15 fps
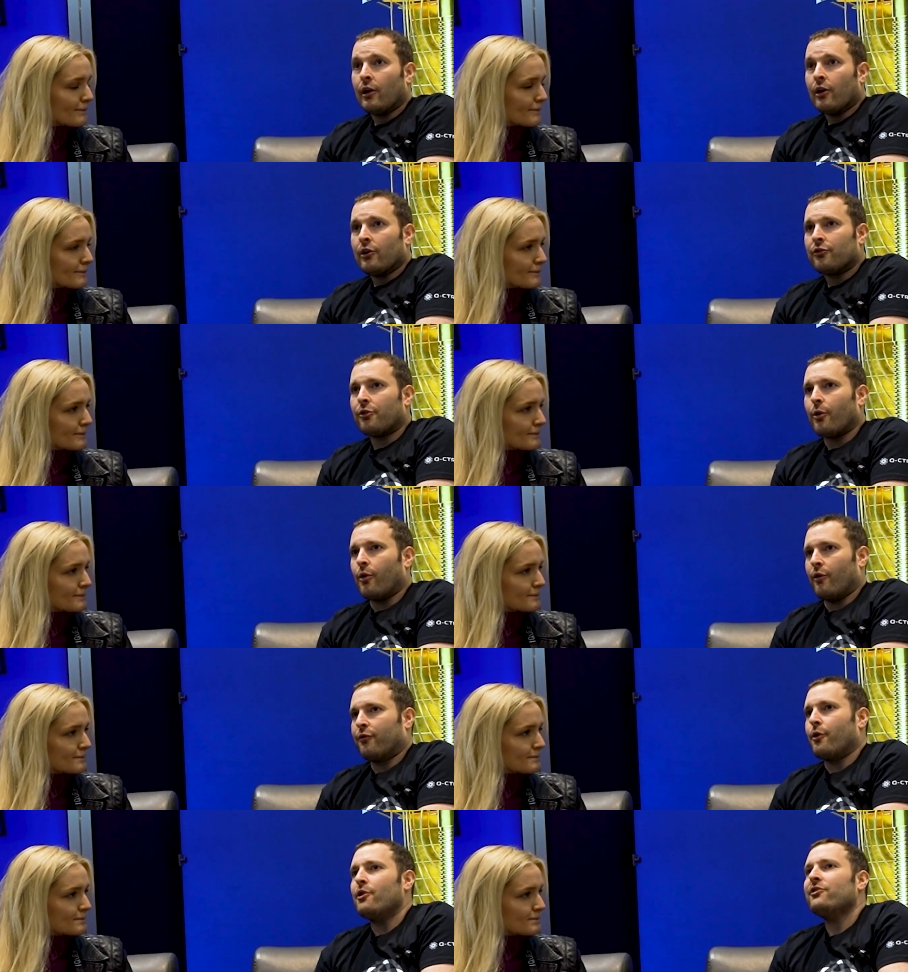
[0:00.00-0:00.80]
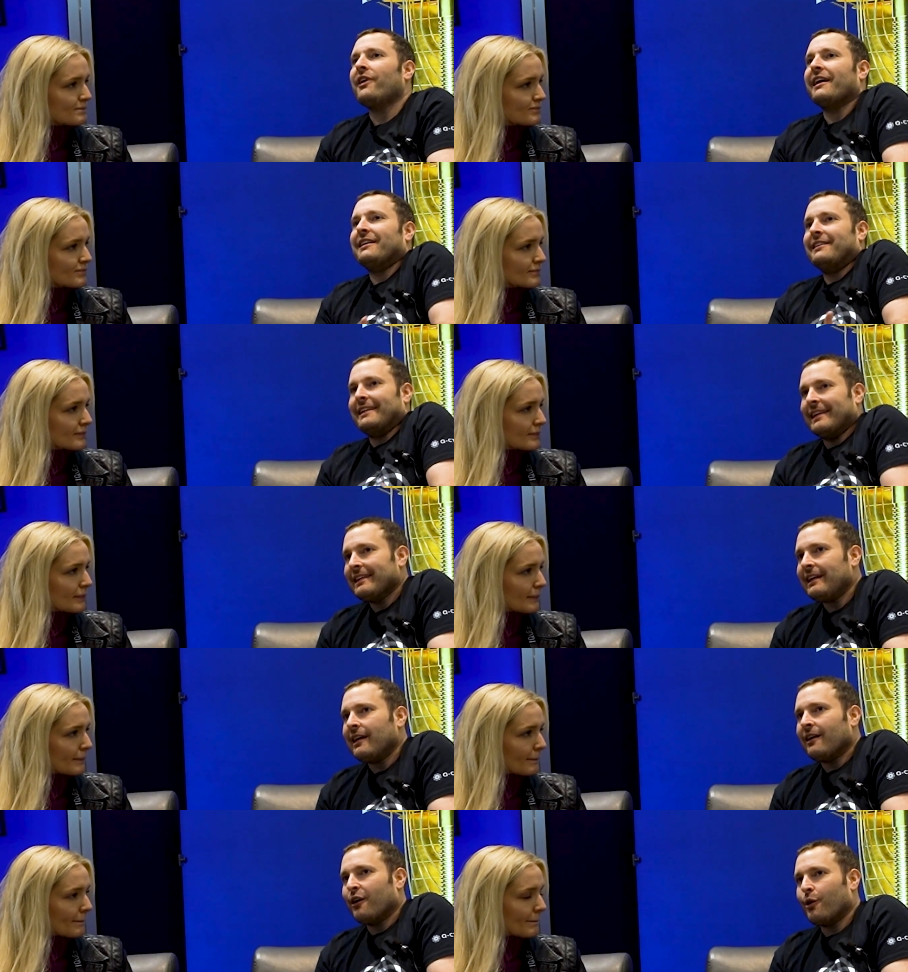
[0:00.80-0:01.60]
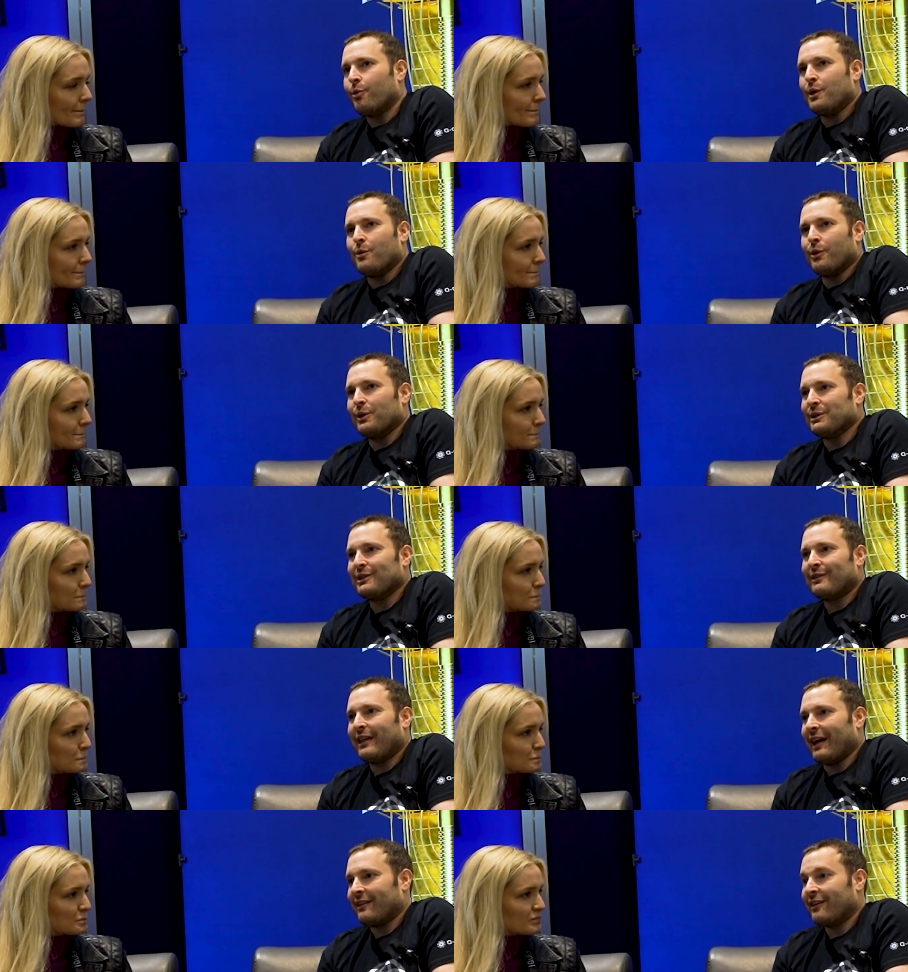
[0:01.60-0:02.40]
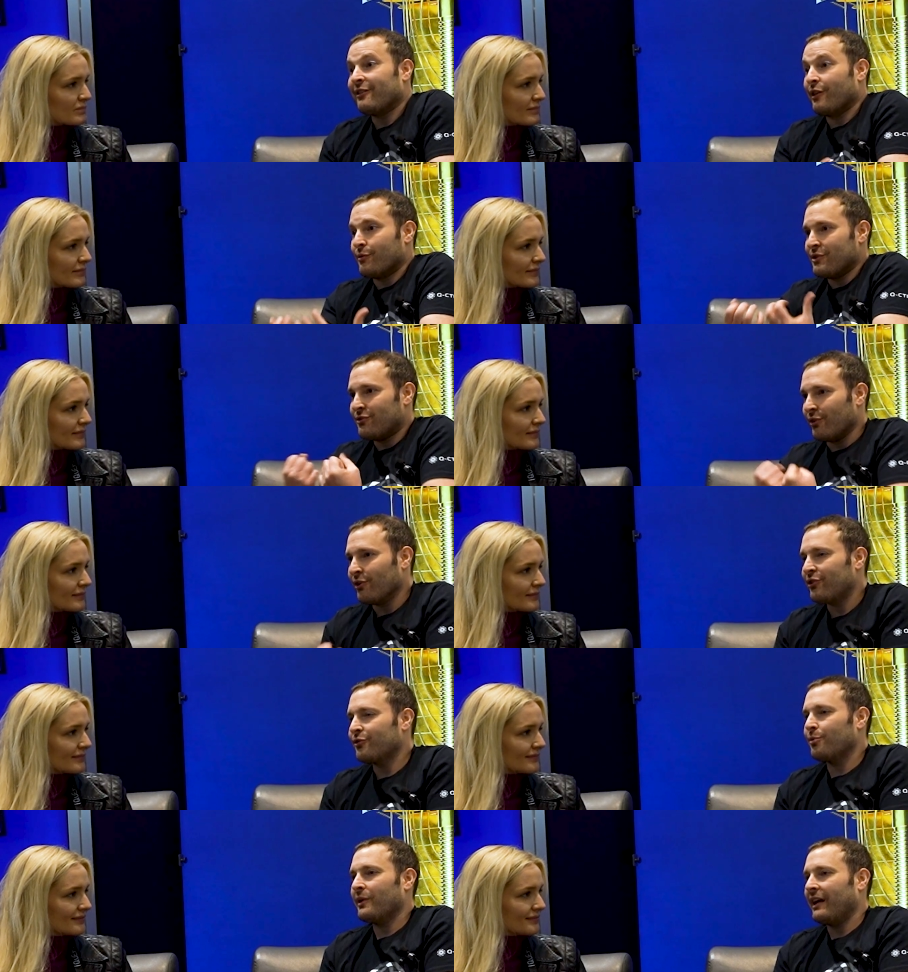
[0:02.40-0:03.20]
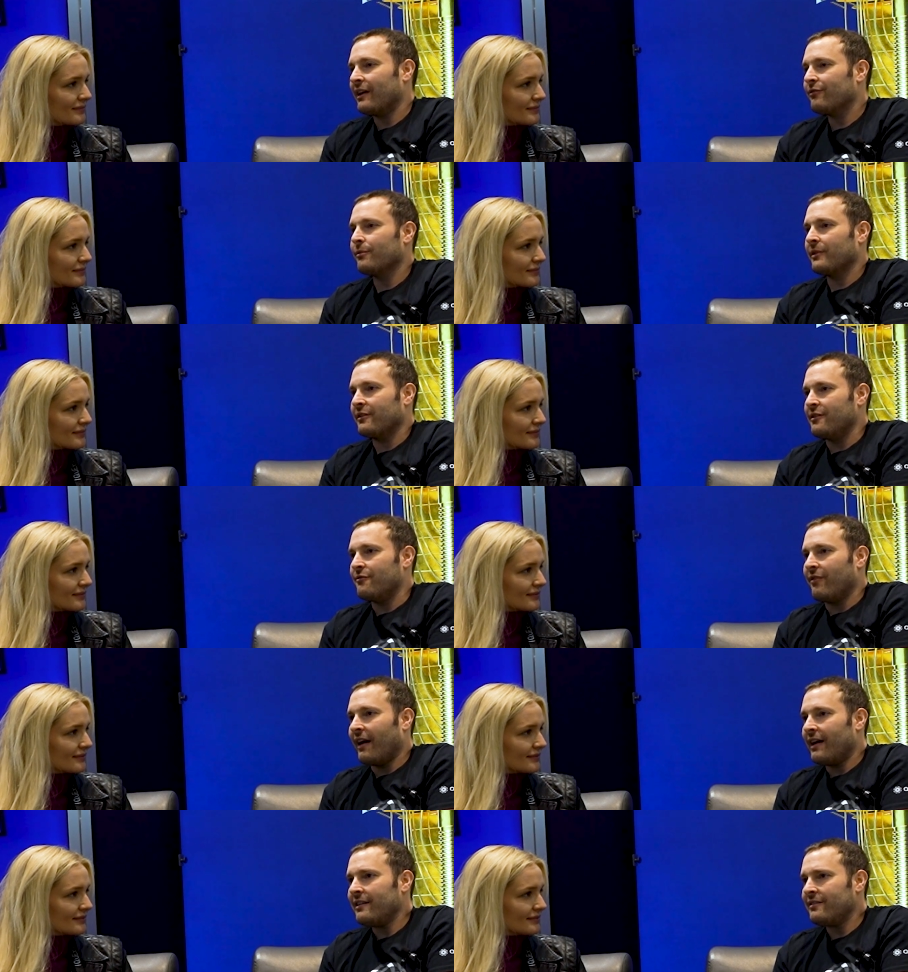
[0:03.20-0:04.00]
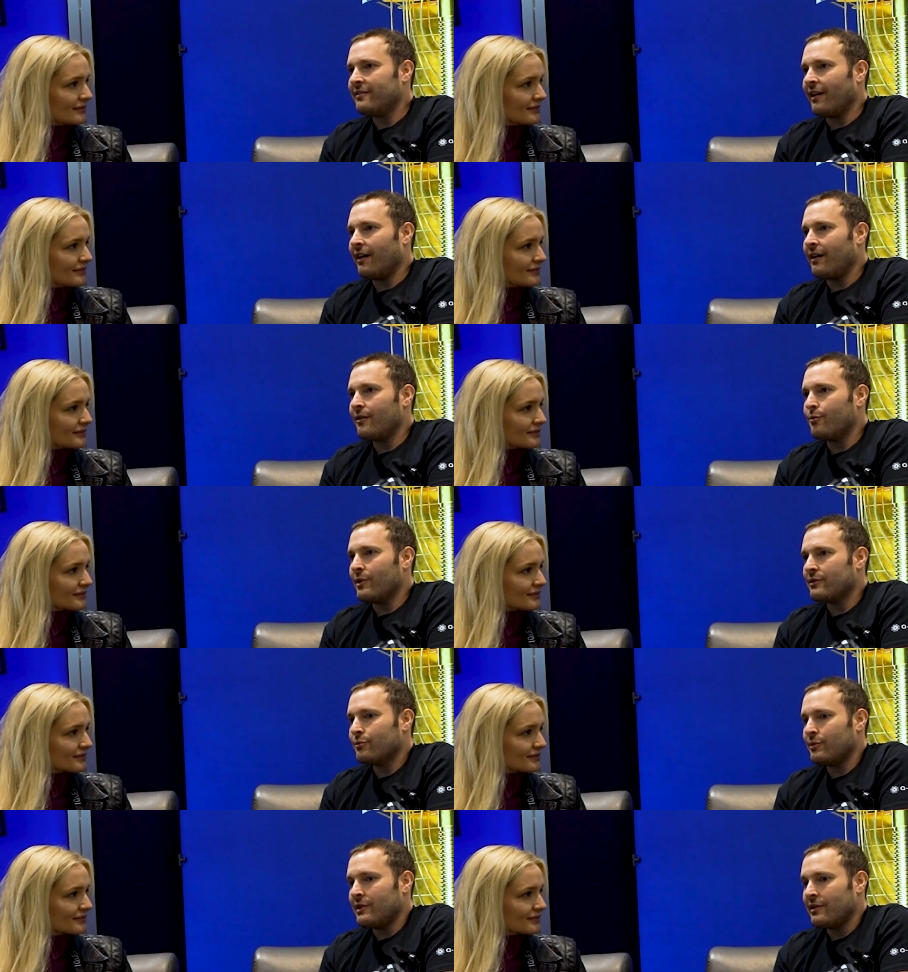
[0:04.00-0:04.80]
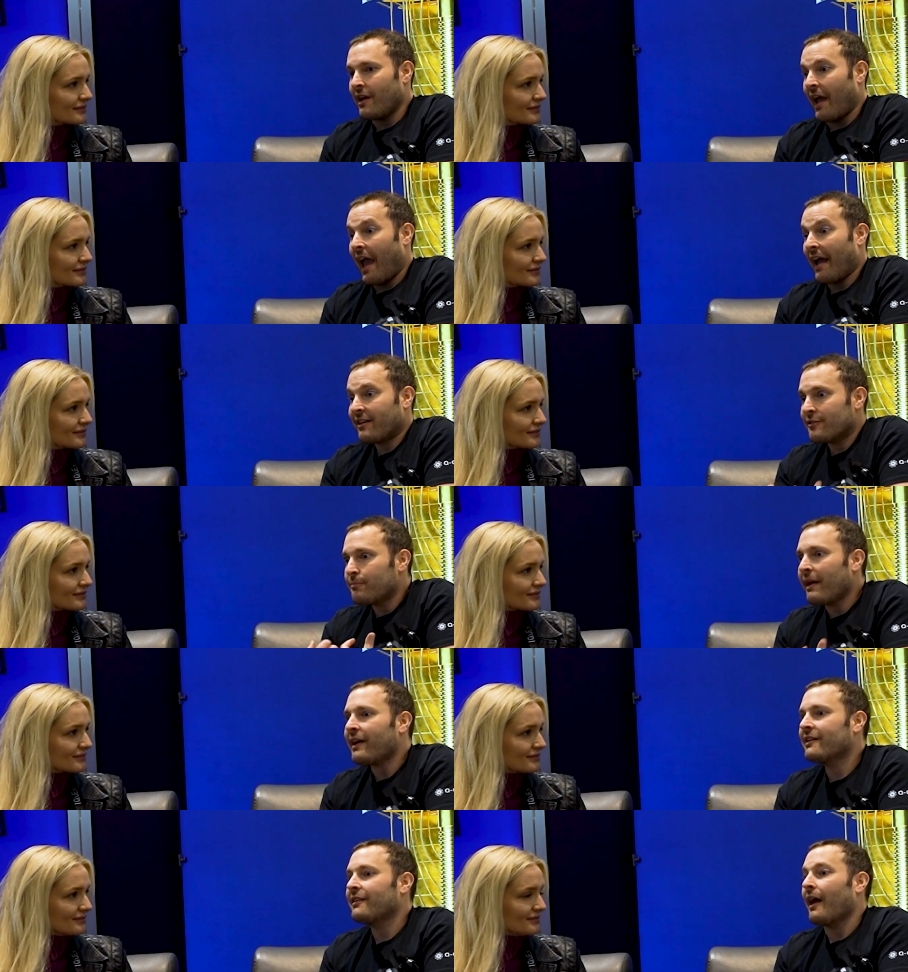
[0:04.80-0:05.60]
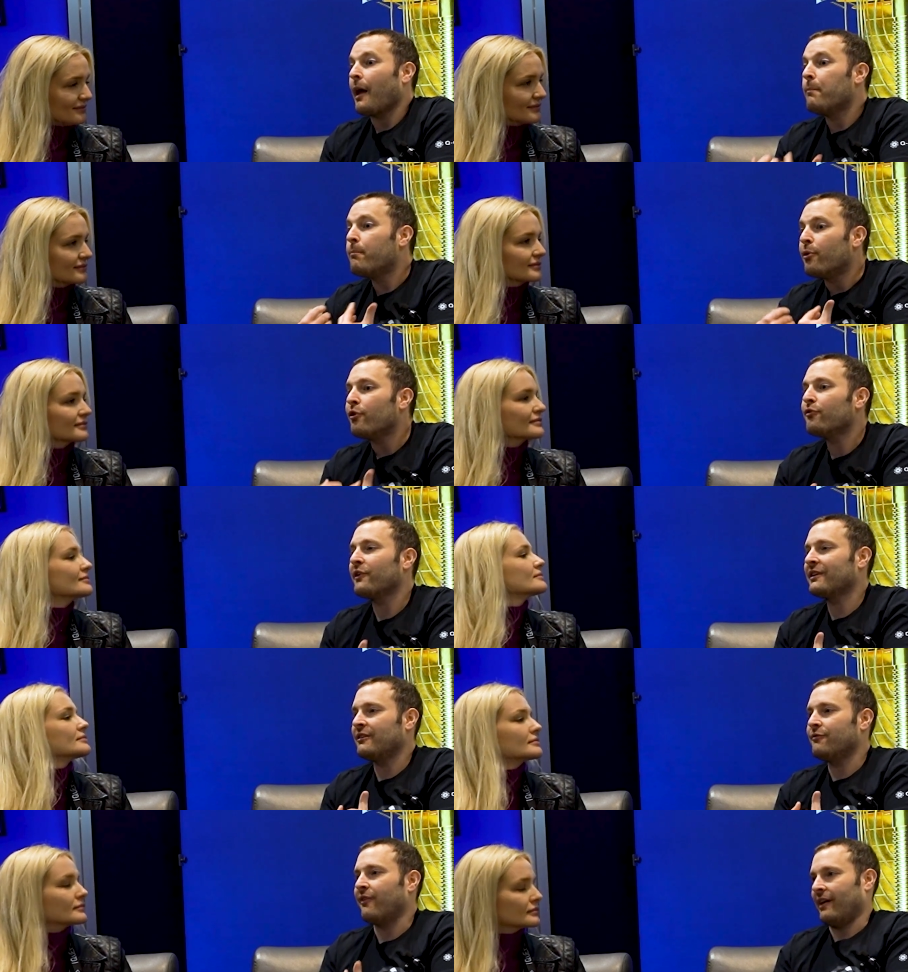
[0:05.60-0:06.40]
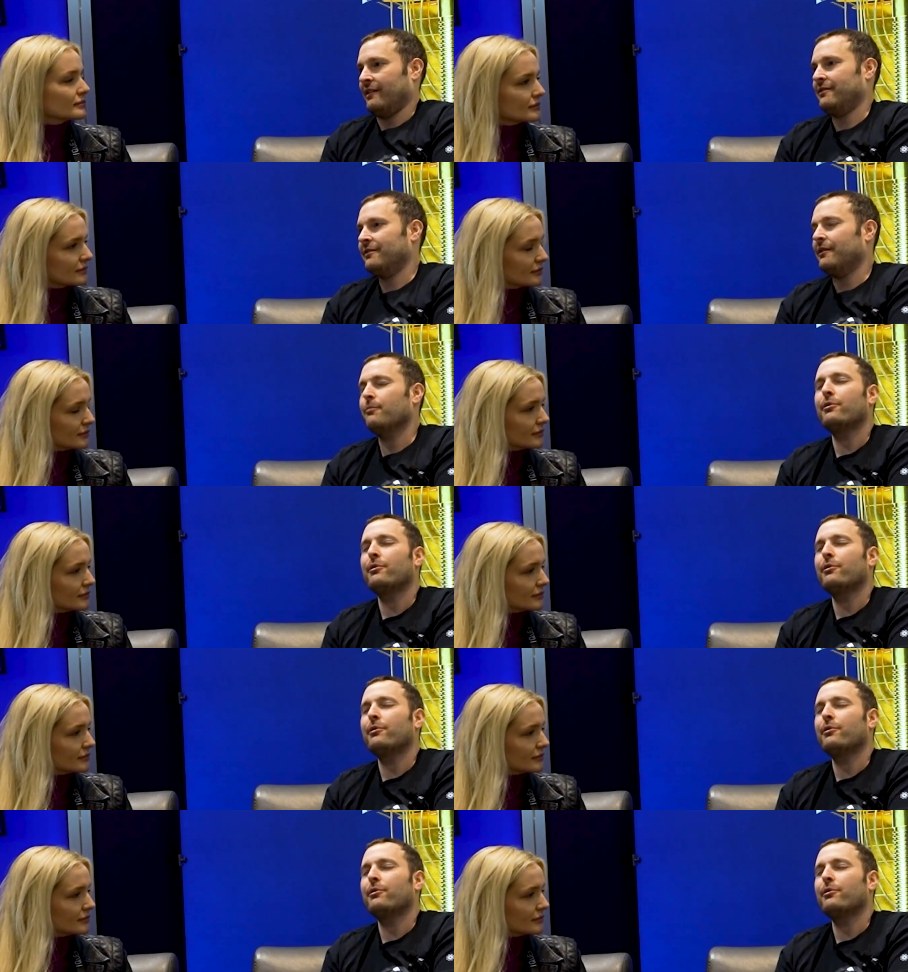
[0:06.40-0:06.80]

Speaker 1: So, of course, ideally, we want that the results that we get from the device are what we expect a perfect device, mm-hmm.